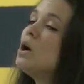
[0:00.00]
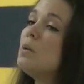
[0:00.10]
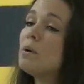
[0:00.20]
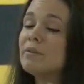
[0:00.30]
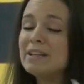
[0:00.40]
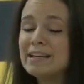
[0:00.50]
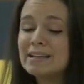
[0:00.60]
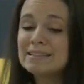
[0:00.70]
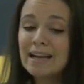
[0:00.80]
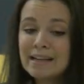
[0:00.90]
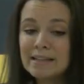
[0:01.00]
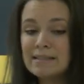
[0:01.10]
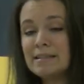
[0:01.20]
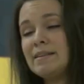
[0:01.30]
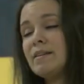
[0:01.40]
We were really
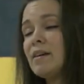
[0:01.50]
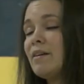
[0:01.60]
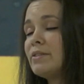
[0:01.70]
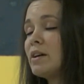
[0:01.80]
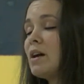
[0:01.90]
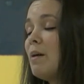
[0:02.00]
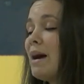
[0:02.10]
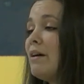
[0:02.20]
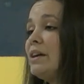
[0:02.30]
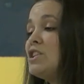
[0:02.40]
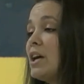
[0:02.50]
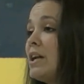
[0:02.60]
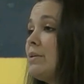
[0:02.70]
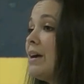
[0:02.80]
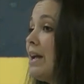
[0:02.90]
excited to see the governor come out in
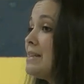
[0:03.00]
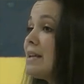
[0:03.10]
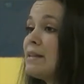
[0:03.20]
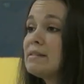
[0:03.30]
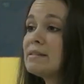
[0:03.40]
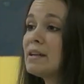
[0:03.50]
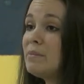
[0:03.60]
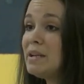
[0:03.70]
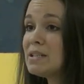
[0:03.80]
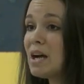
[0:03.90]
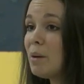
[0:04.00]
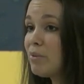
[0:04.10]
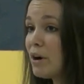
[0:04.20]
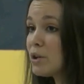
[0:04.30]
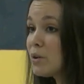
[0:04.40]
January and say this is gonna be a
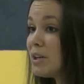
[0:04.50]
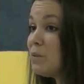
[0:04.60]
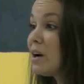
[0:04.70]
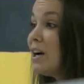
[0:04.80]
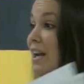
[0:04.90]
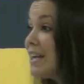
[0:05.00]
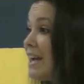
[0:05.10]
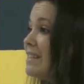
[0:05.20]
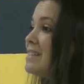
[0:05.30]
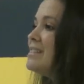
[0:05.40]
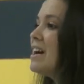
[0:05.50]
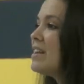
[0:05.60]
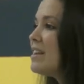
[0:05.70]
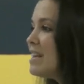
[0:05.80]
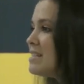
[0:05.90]
top priority, we're gonna get this
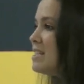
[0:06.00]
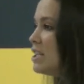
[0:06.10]
done this